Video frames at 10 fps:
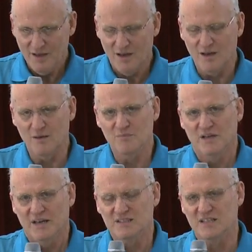And
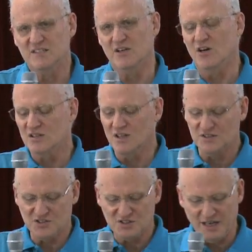as I said, all
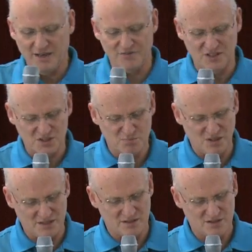cultures have this,
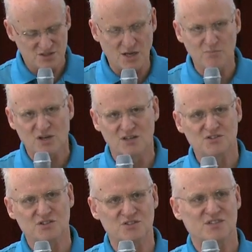but some
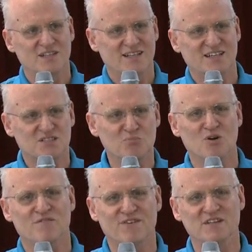cultures, it's
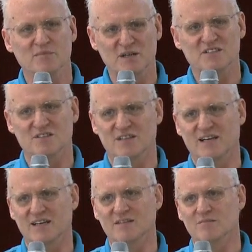more fundamental,
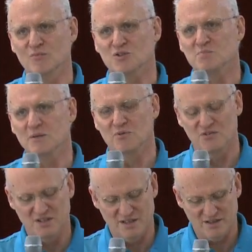and most
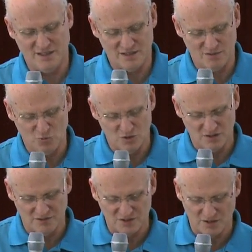people think that the
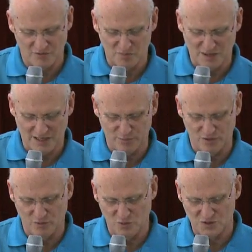world of the
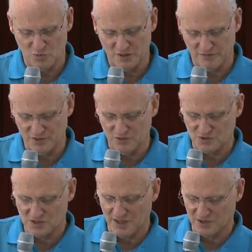Bible was one of
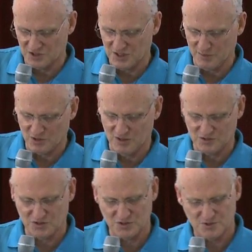those honor-shame
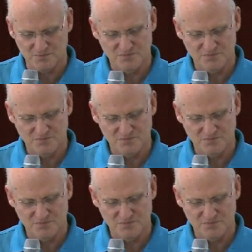cultures.